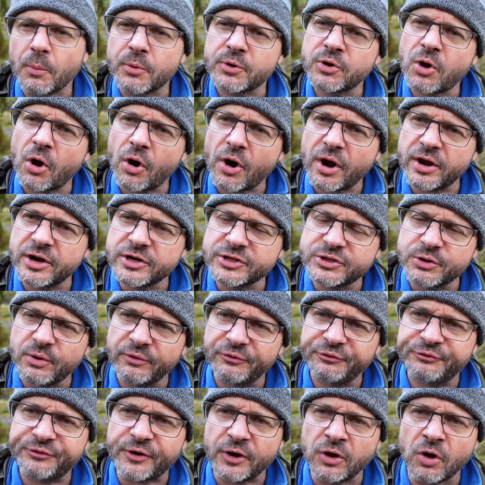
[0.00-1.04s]
we're not gonna do a
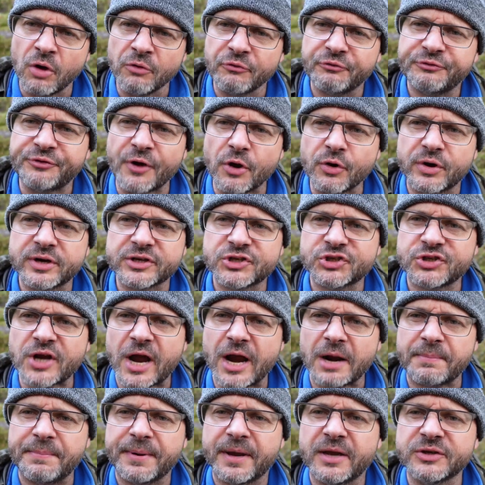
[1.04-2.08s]
full-on focus
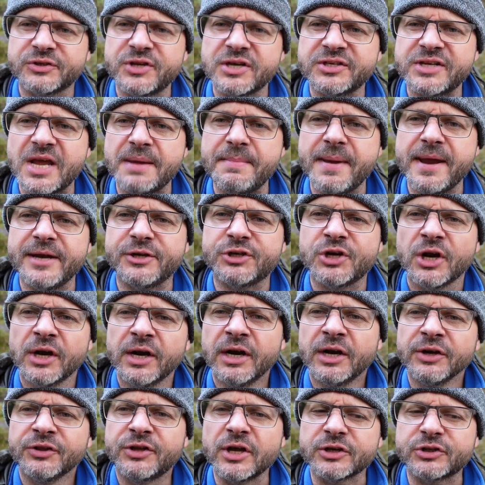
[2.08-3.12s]
stack because this image
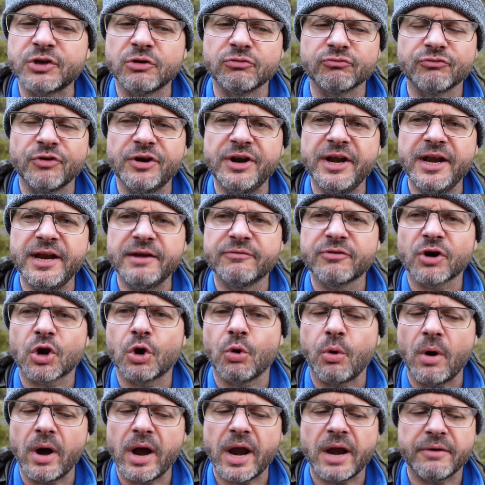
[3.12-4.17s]
doesn't really
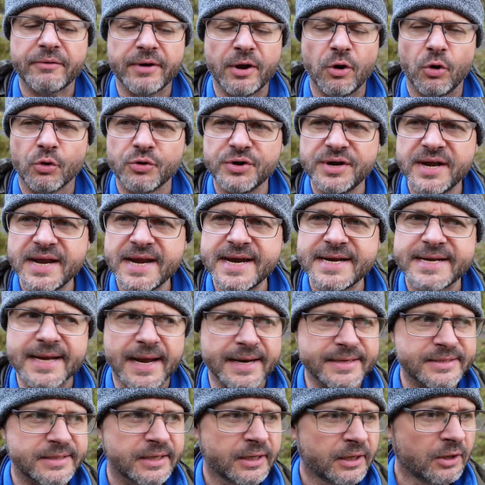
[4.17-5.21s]
require it or need
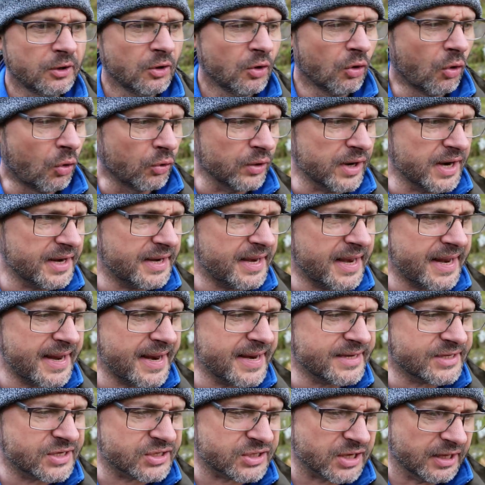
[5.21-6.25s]
it. All it
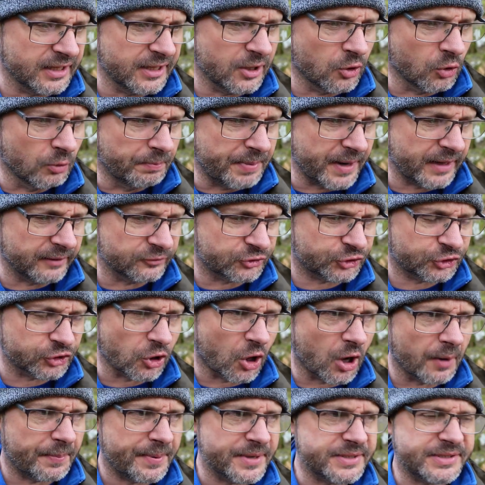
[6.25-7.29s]
needs is a little bit of
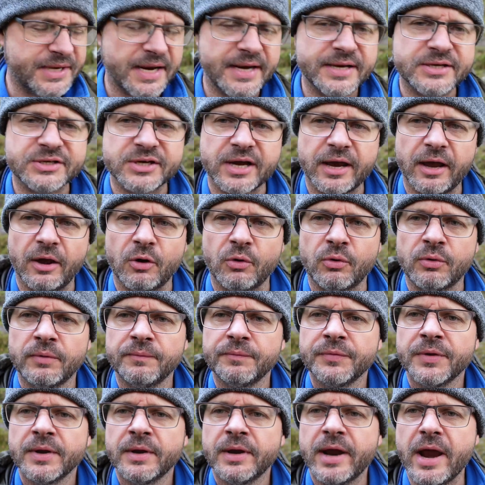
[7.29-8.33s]
sharper detail
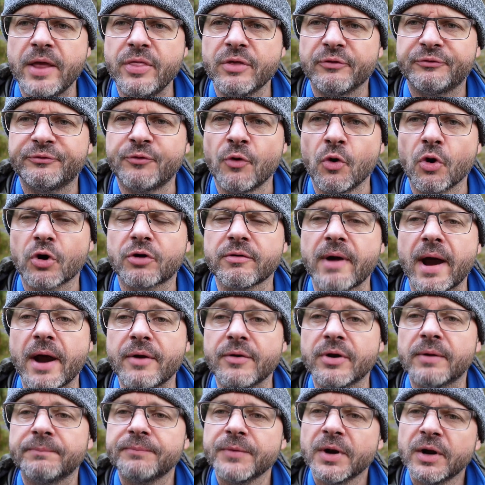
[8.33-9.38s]
in the foreground.
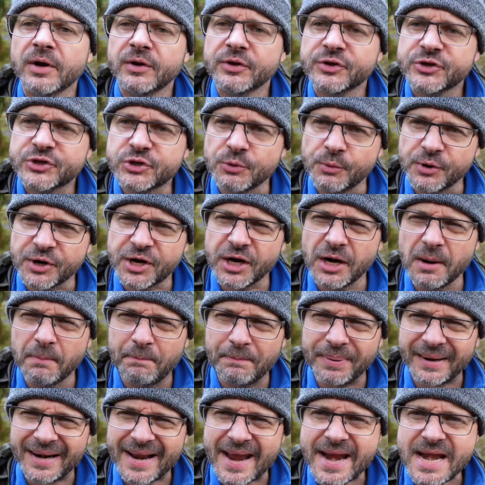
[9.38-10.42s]
So we're gonna
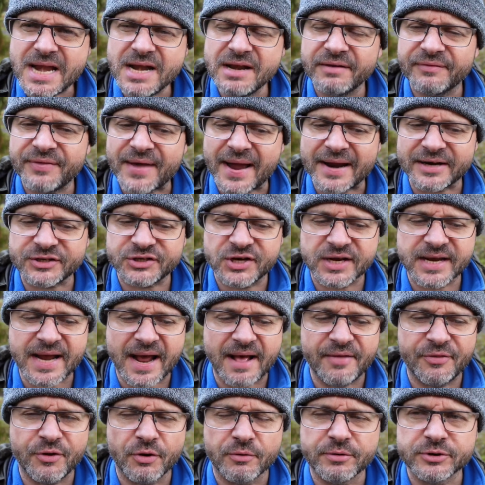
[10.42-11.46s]
blend that
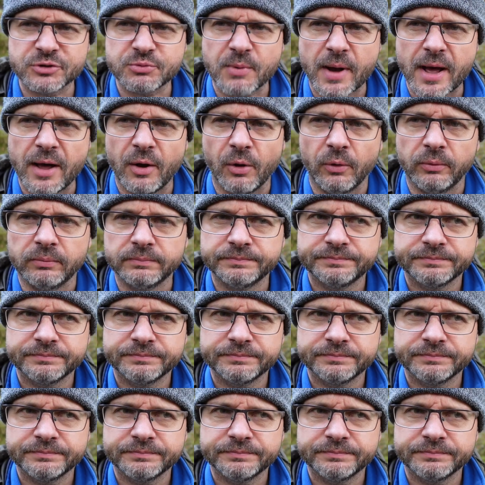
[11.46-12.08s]
together as well.